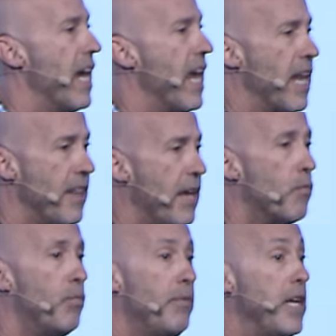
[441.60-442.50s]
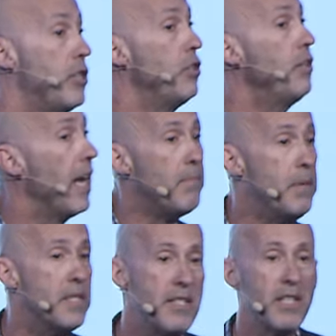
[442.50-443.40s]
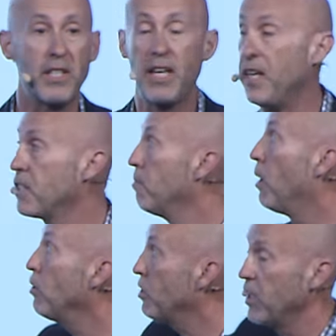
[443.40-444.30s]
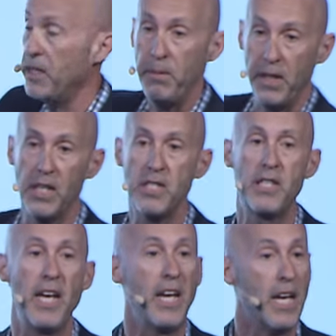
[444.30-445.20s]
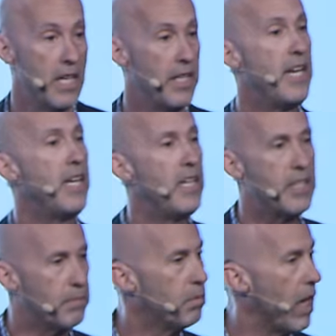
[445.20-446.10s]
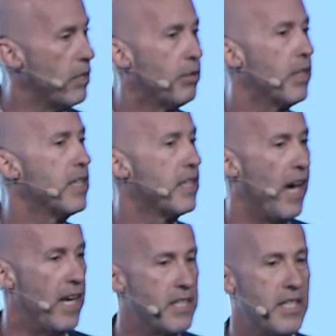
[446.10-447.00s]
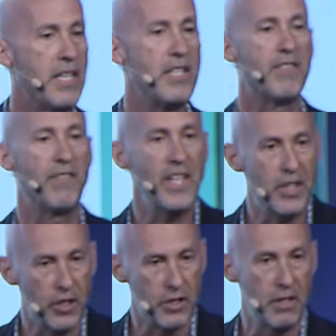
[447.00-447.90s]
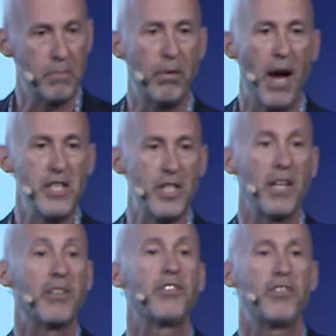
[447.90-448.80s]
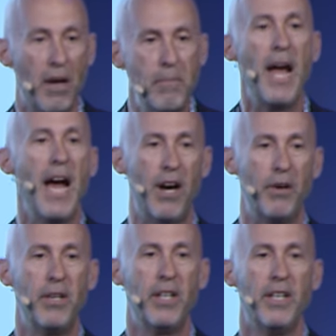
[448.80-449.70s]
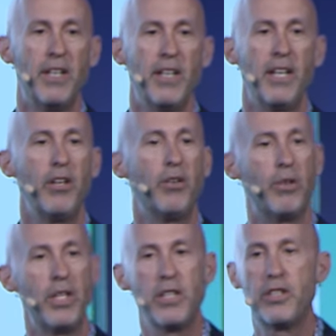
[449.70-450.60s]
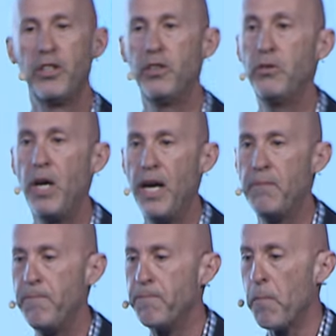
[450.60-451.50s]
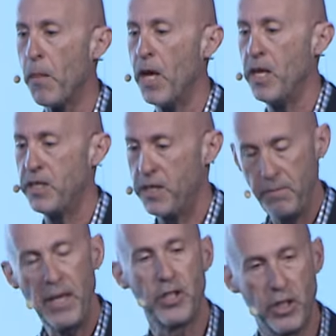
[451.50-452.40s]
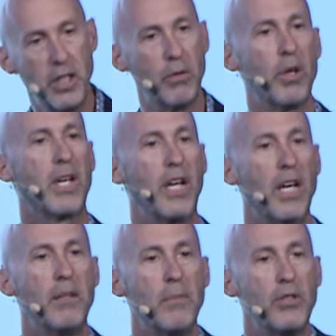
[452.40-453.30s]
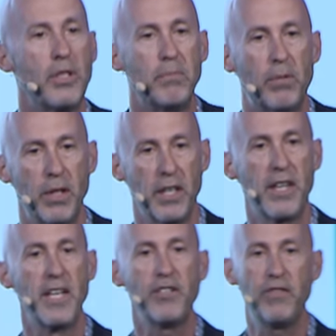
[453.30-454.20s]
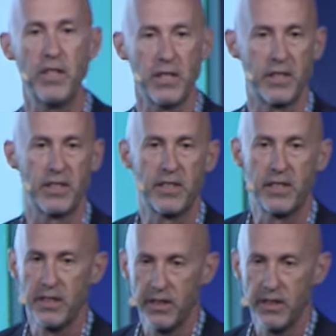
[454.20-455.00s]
And they do that business case mostly because they need to prioritize these features and projects somehow in order to make sure you're working on the most important things first,